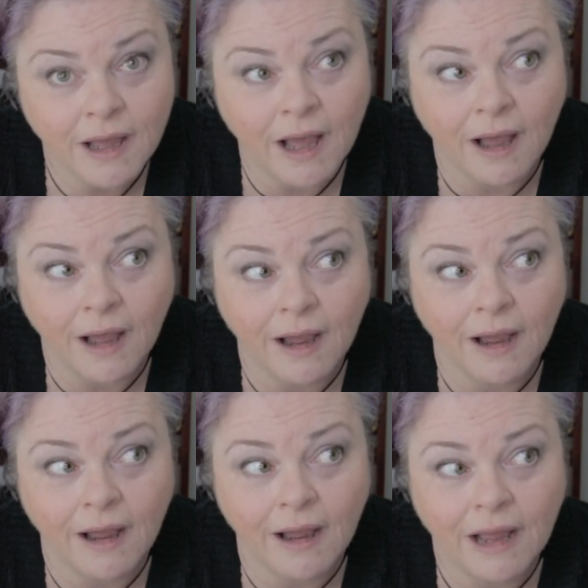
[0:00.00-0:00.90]

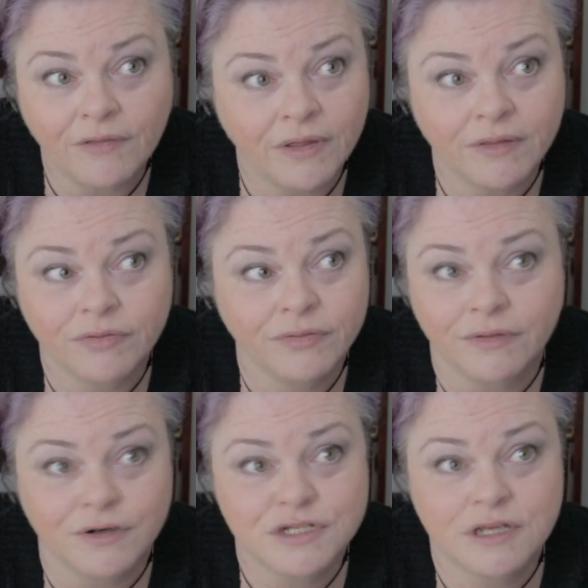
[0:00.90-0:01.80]
I think
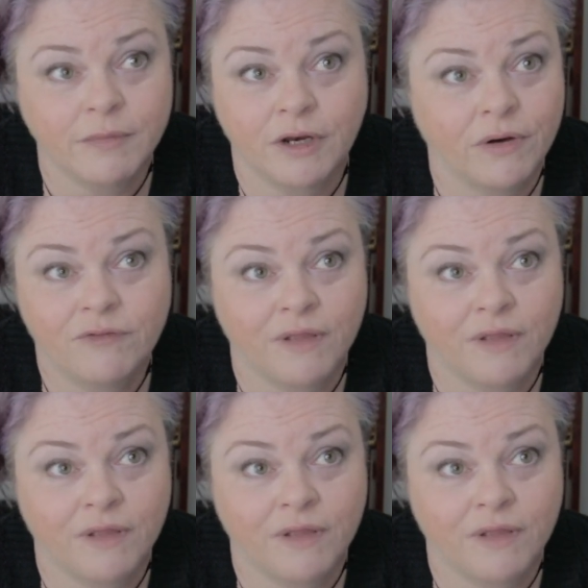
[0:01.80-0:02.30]
there's so many red